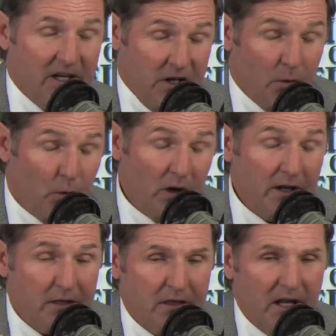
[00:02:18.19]
You
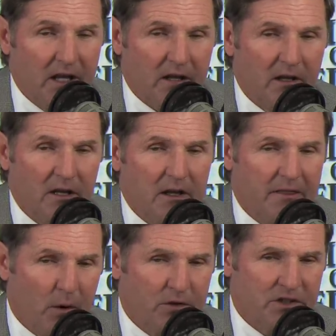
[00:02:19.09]
really think
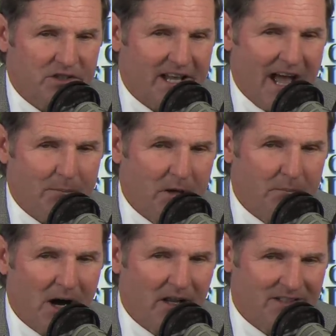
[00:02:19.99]
they were just tapping
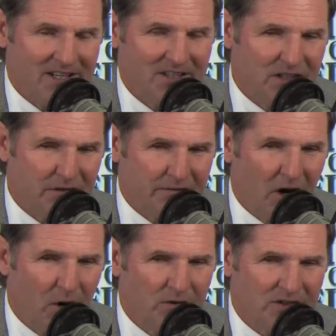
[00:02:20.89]
politicians'
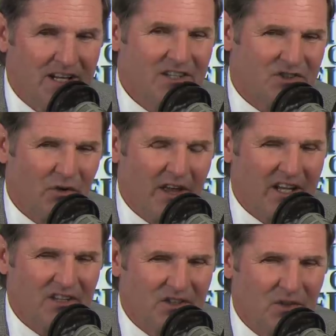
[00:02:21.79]
phones so they
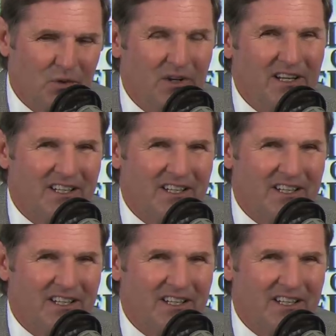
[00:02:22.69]
could do